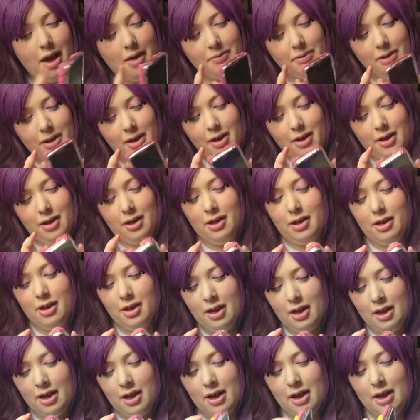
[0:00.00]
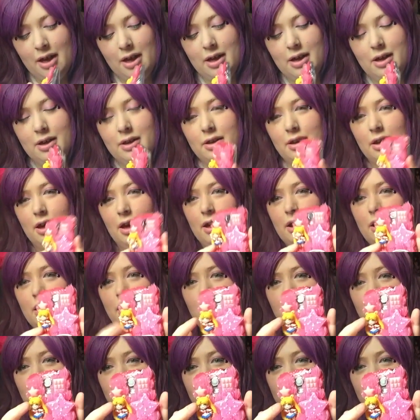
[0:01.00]
ever. And I
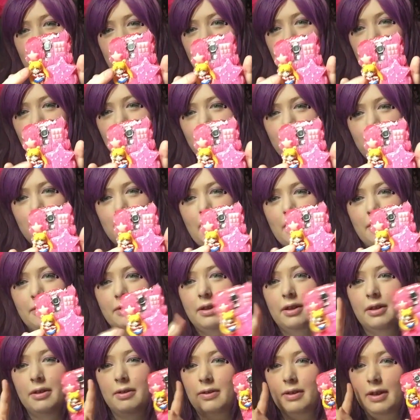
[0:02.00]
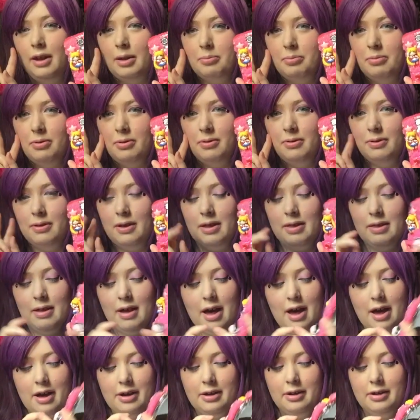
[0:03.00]
love the little how the little Sailor Moon's like
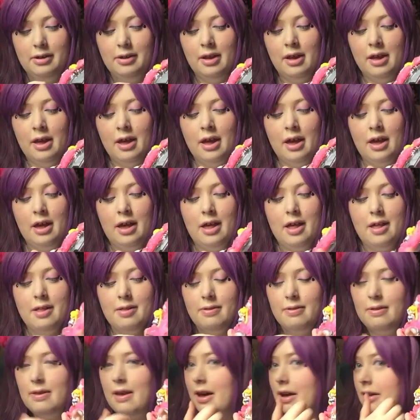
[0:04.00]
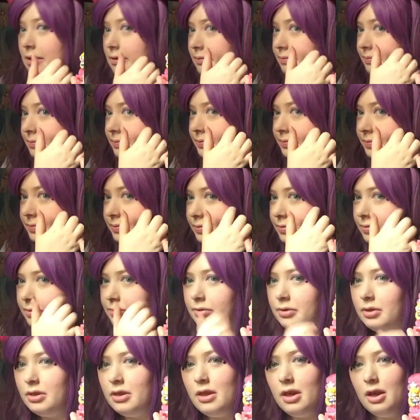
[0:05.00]
that, and it's um
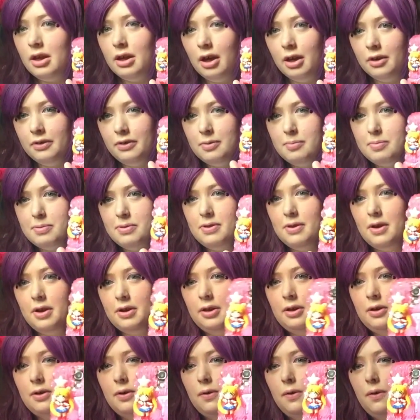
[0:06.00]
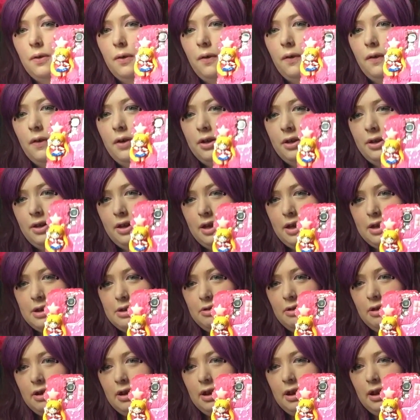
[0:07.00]
got Supersonico in
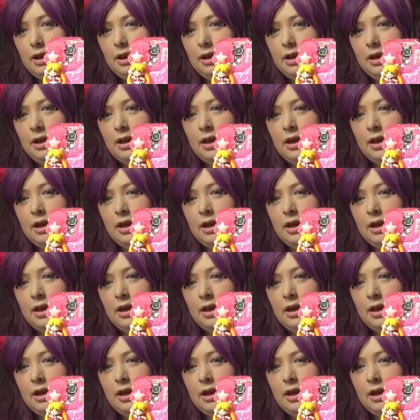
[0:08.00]
a little.